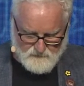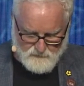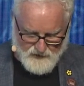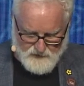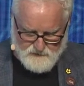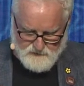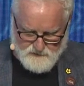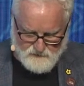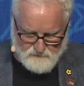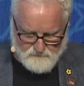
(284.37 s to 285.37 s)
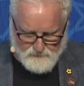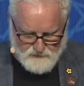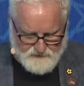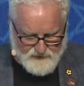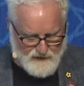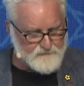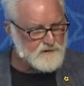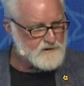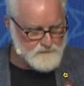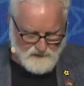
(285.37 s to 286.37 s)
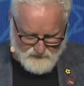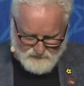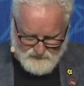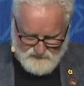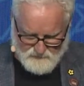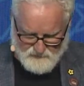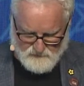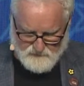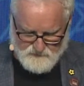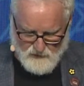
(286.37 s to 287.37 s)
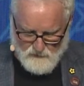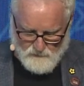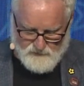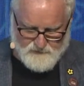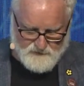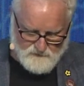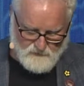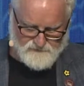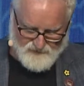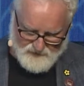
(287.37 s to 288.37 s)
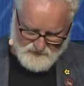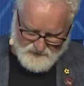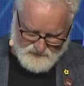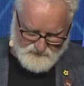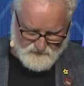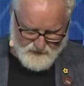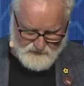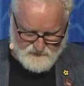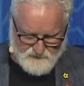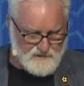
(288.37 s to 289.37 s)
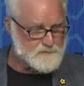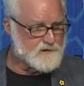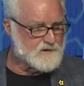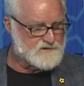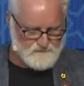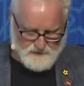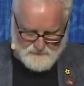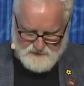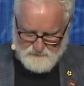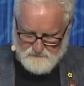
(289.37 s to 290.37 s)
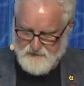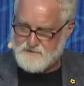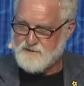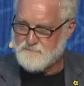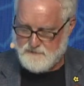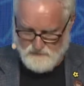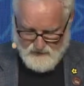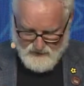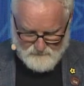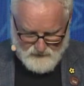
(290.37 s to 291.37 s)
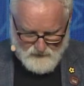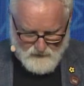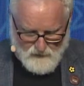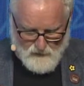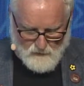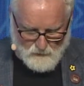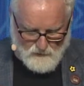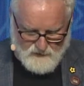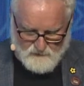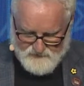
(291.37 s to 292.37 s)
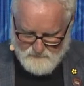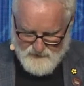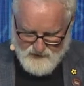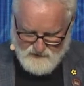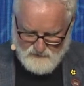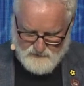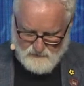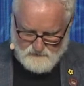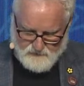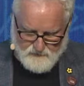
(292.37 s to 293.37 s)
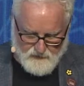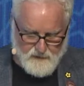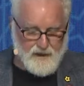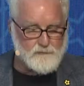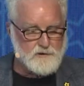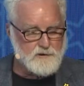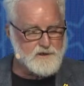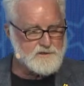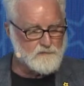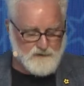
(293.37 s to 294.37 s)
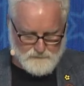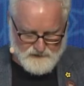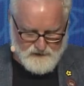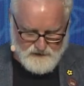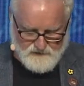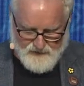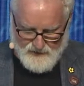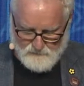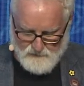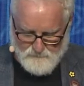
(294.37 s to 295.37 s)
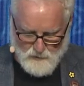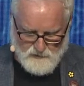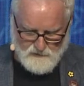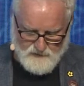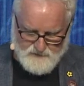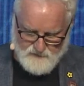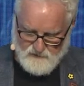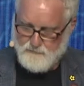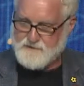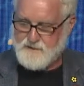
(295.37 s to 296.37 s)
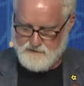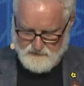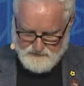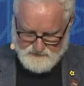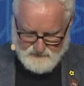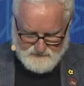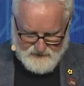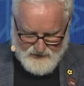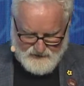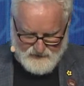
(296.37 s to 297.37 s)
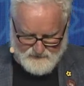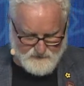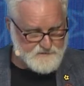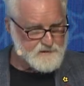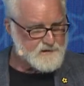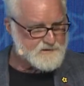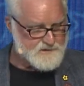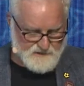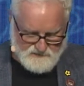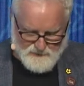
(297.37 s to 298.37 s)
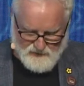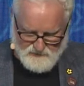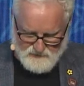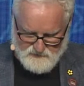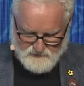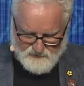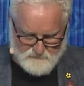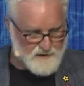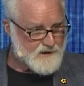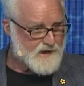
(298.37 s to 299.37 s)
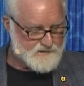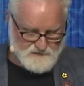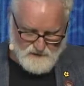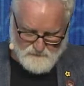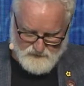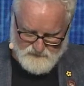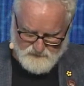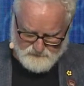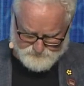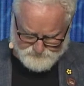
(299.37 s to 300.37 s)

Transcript: brand to mostly African-American entrepreneurs went out the door finally yesterday to entrepreneurs from Optima Business Bootcamp working with Impact Hub Oakland, and we're looking to replicate that with Mortar and Derek Brazil in Cincinnati and the cities he's expanding to and being asked to come into.